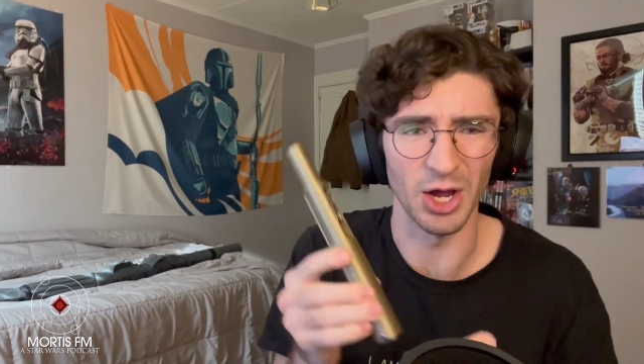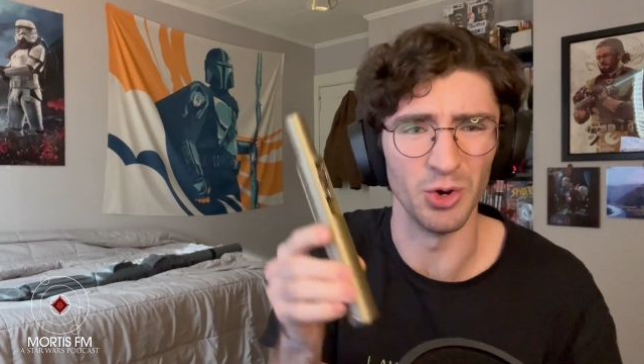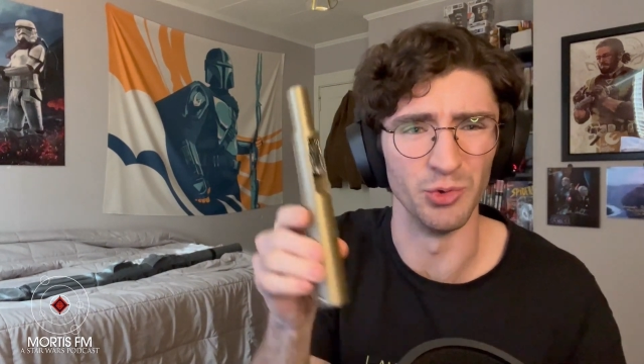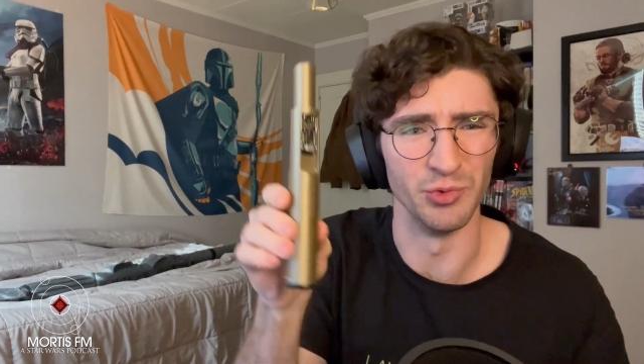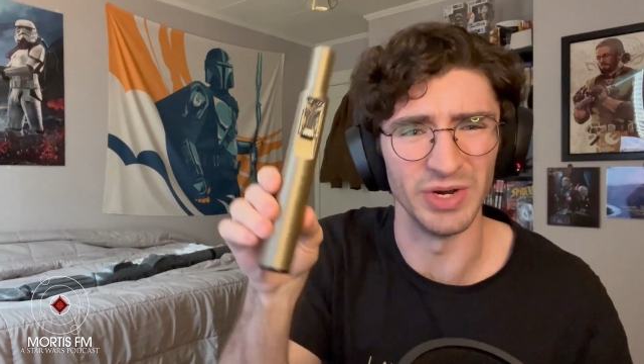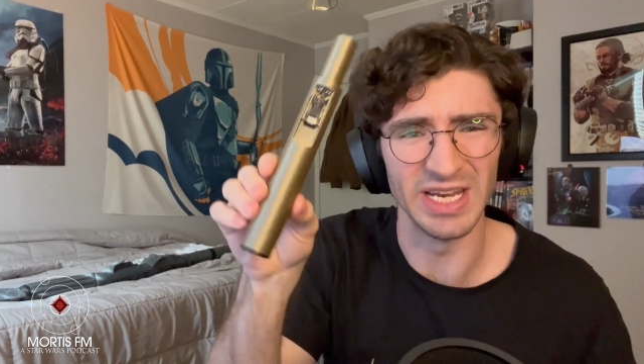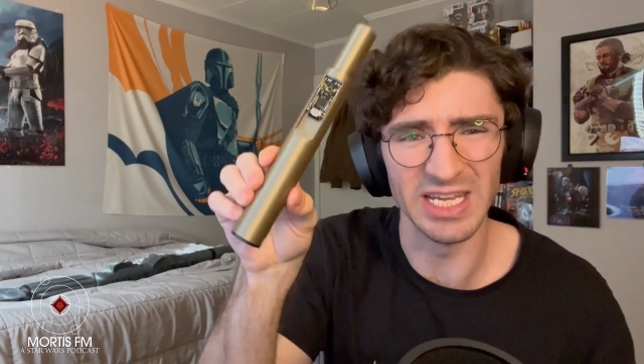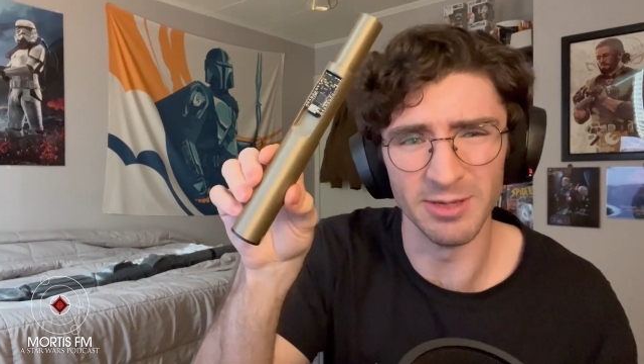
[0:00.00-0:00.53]

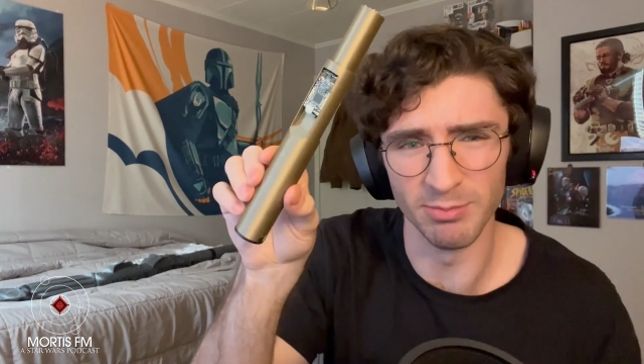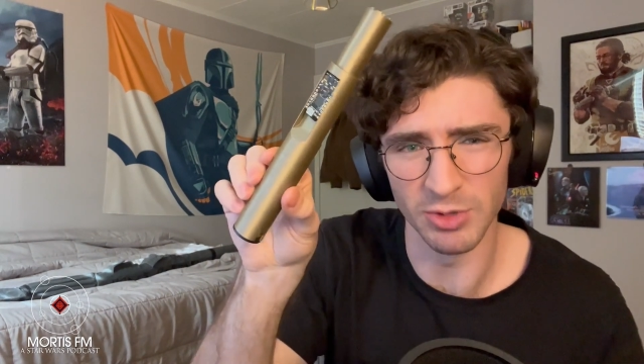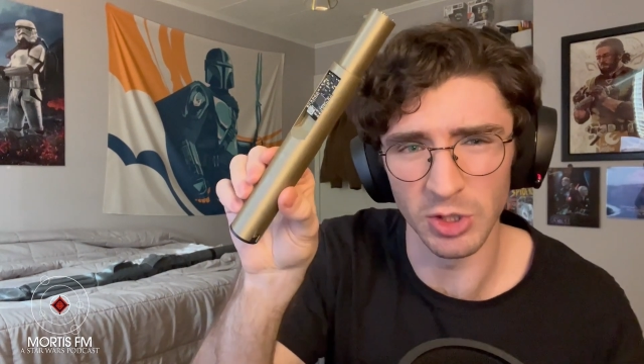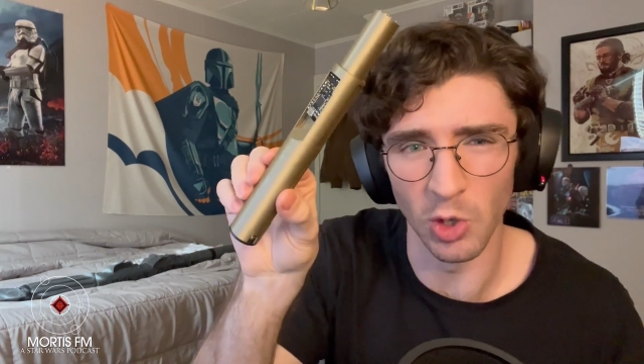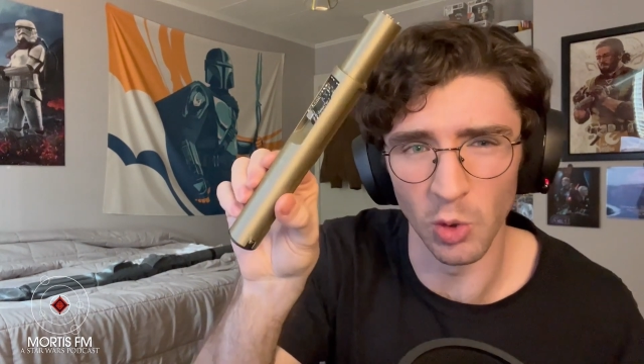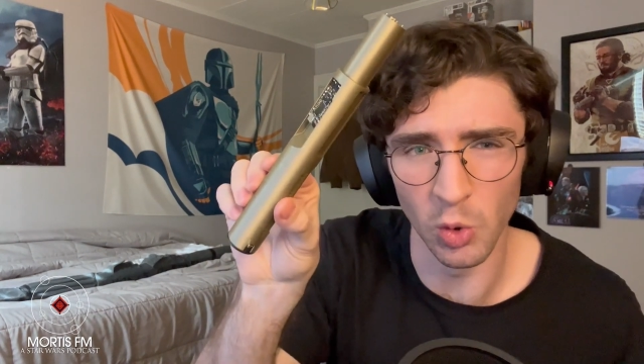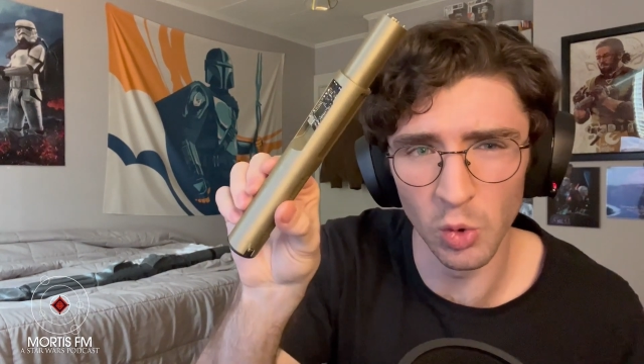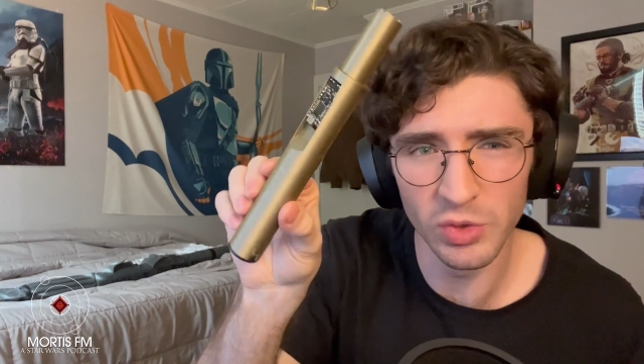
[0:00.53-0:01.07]
iridium
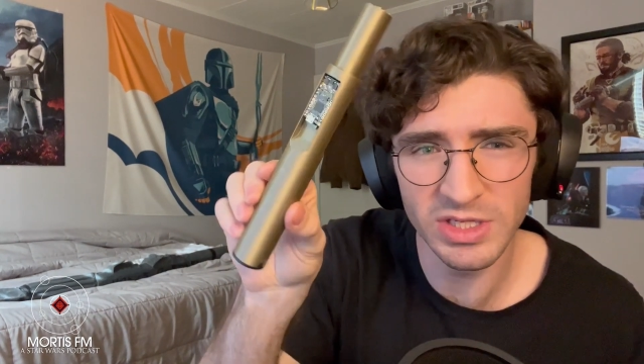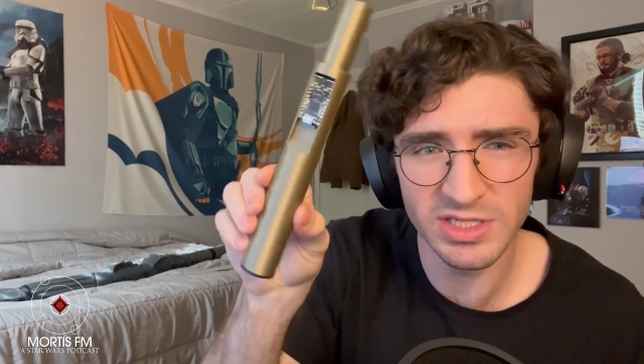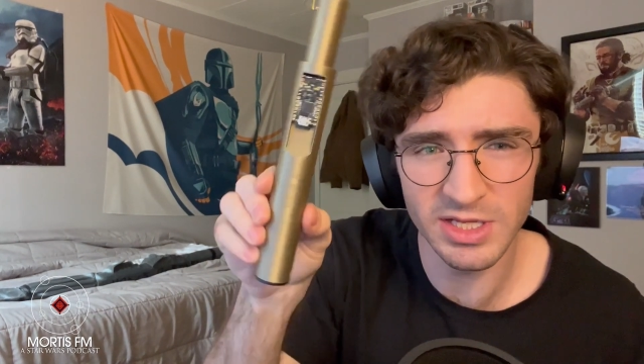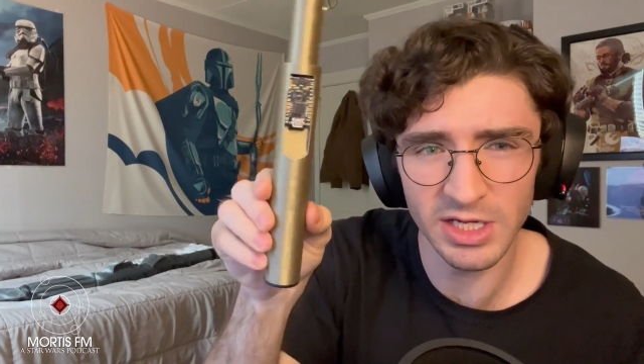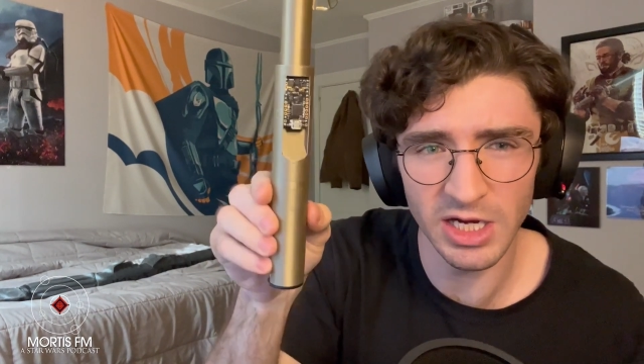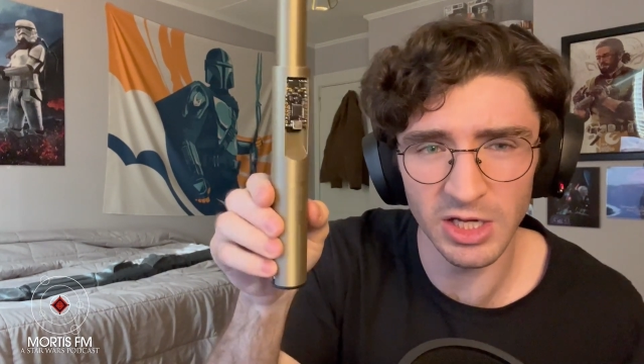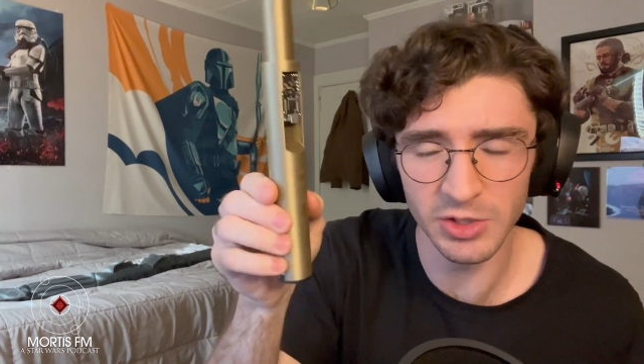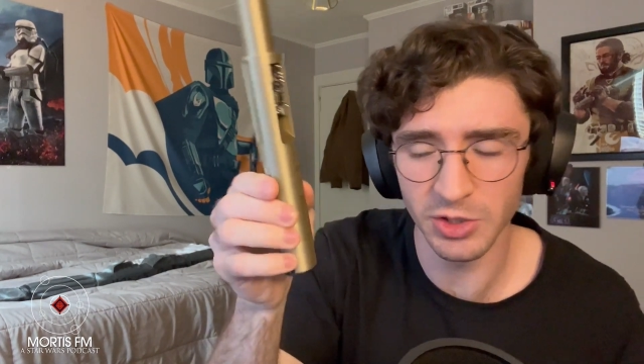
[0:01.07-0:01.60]
gold is the
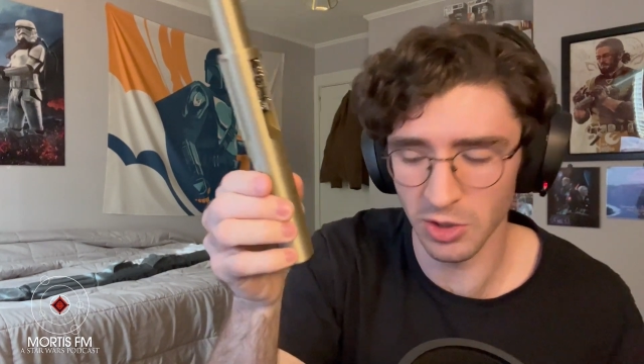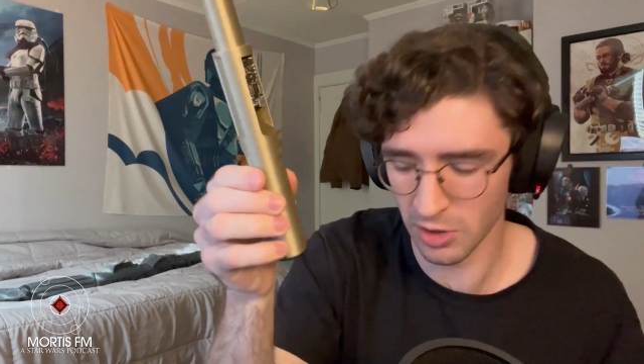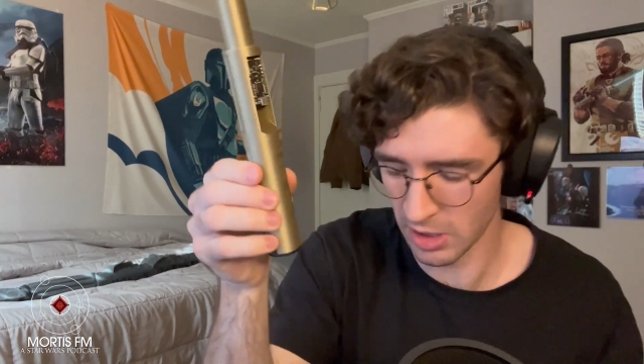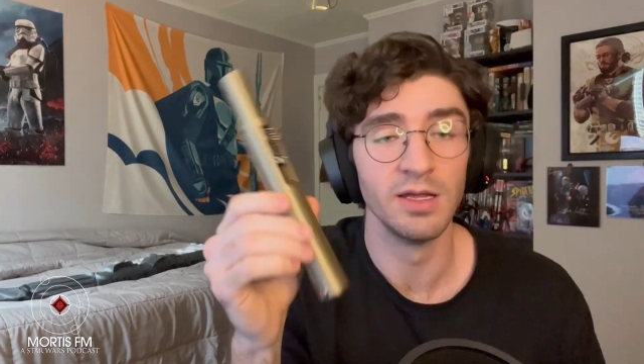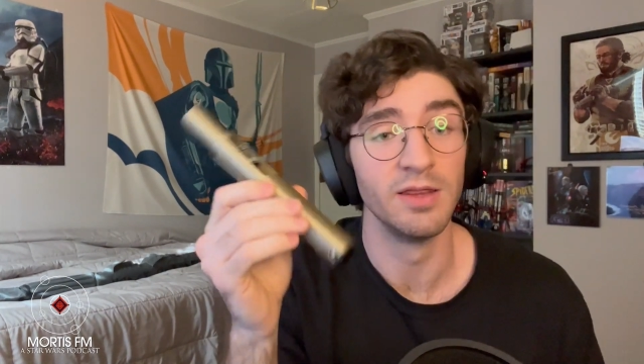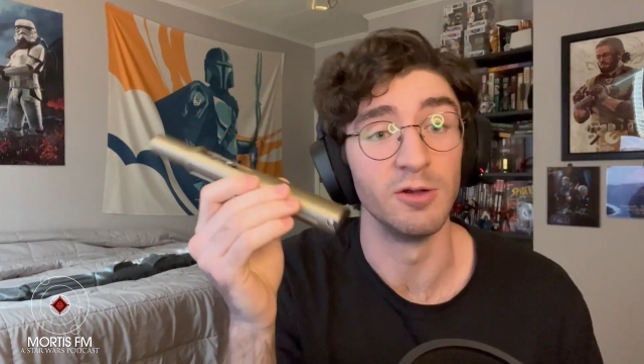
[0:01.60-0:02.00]
color.